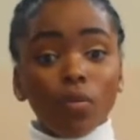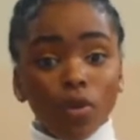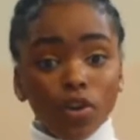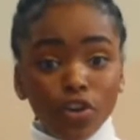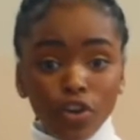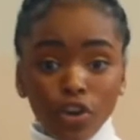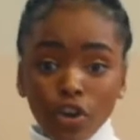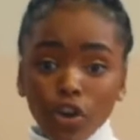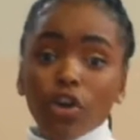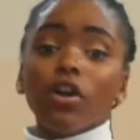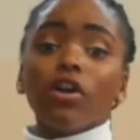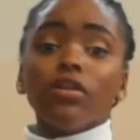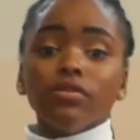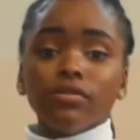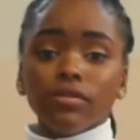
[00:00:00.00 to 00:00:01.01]
And when you're a
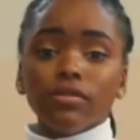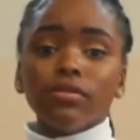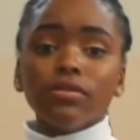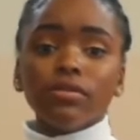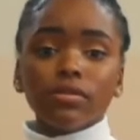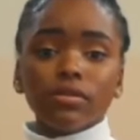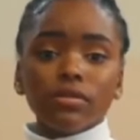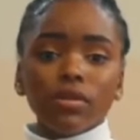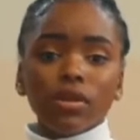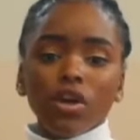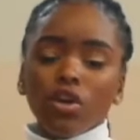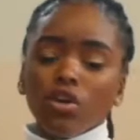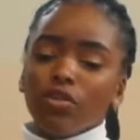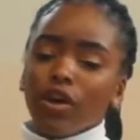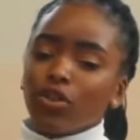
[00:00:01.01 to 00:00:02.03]
girl,
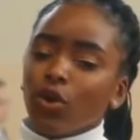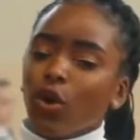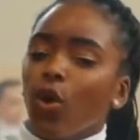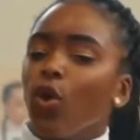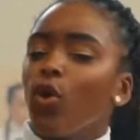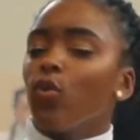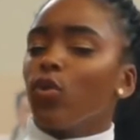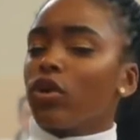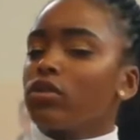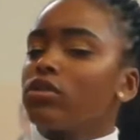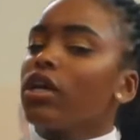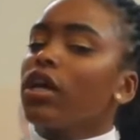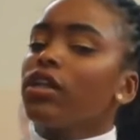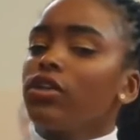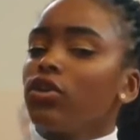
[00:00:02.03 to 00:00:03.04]
you've got the whole world